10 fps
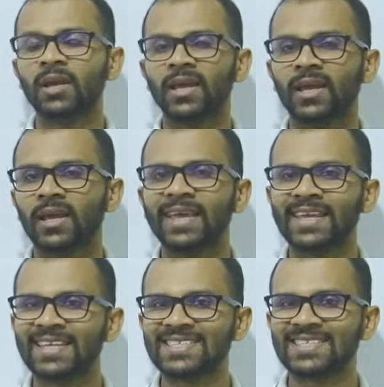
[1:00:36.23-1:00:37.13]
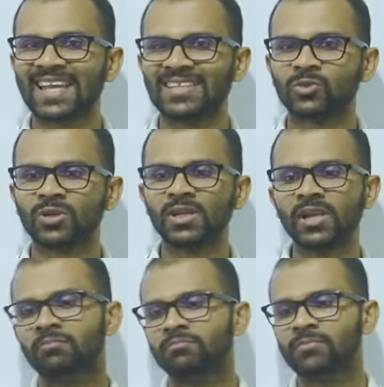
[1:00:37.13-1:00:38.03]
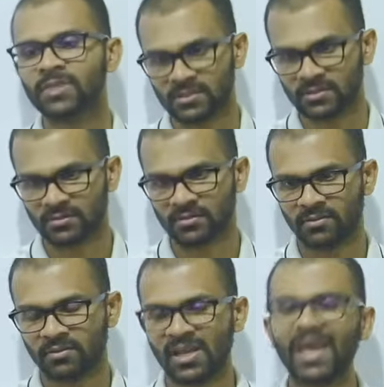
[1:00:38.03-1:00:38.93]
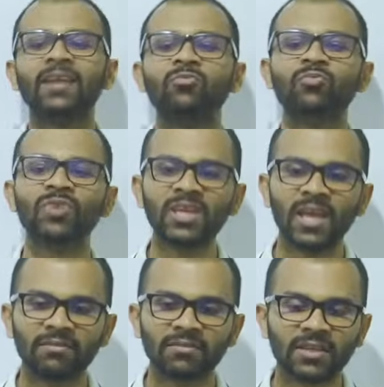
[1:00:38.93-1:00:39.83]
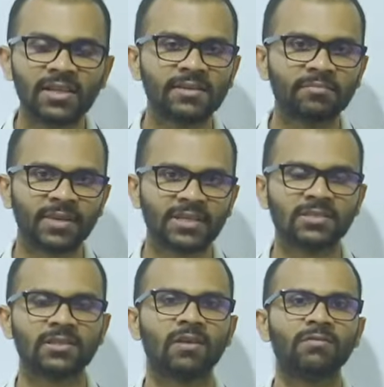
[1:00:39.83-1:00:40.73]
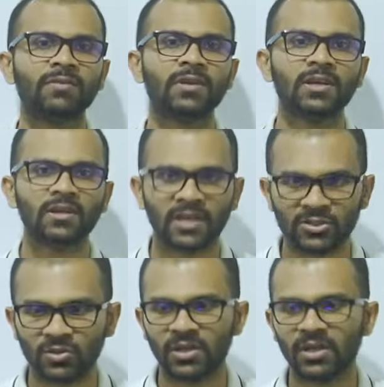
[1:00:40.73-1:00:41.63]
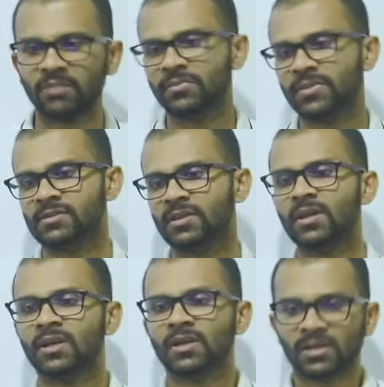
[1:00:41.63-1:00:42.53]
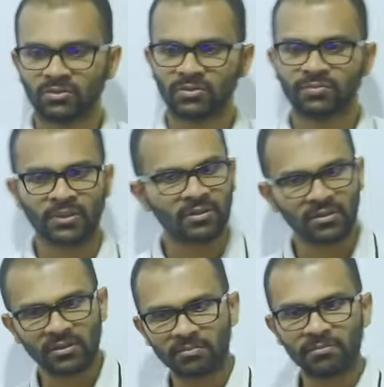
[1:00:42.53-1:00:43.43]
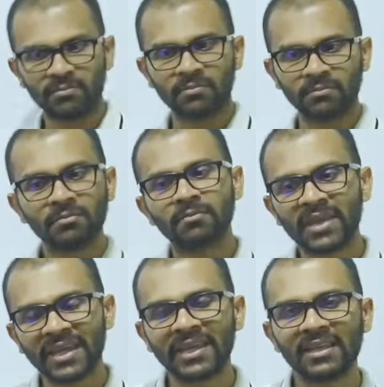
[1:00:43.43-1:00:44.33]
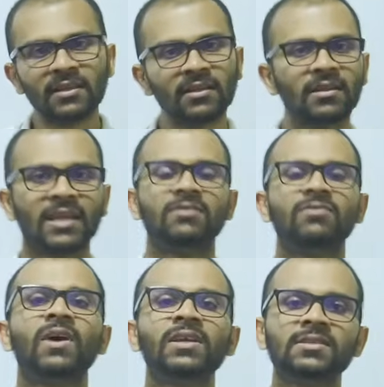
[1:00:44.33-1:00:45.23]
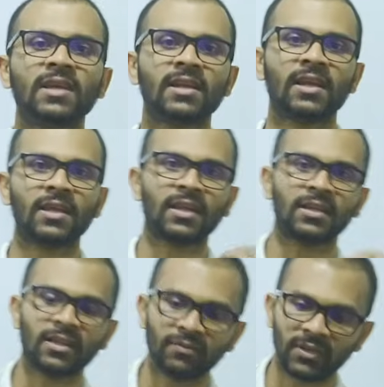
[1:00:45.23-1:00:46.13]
is natural numbers, and we have a clear picture of natural numbers. Now the main advice that I can give it